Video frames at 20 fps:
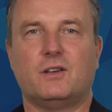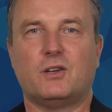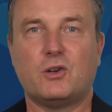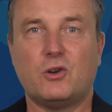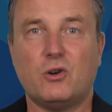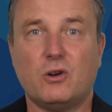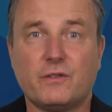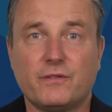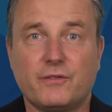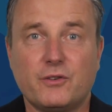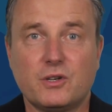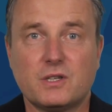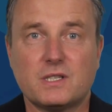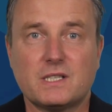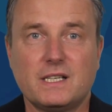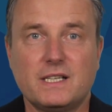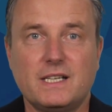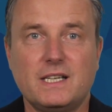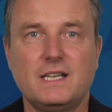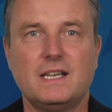
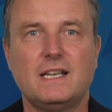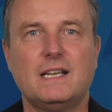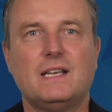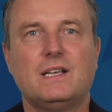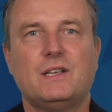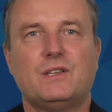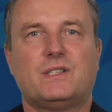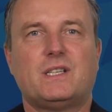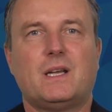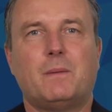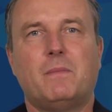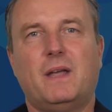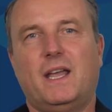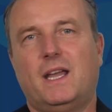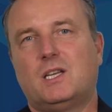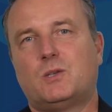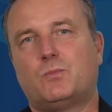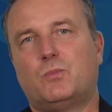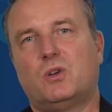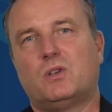Conversely, some
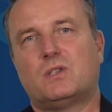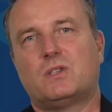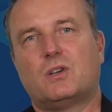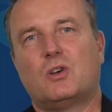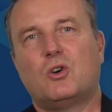experts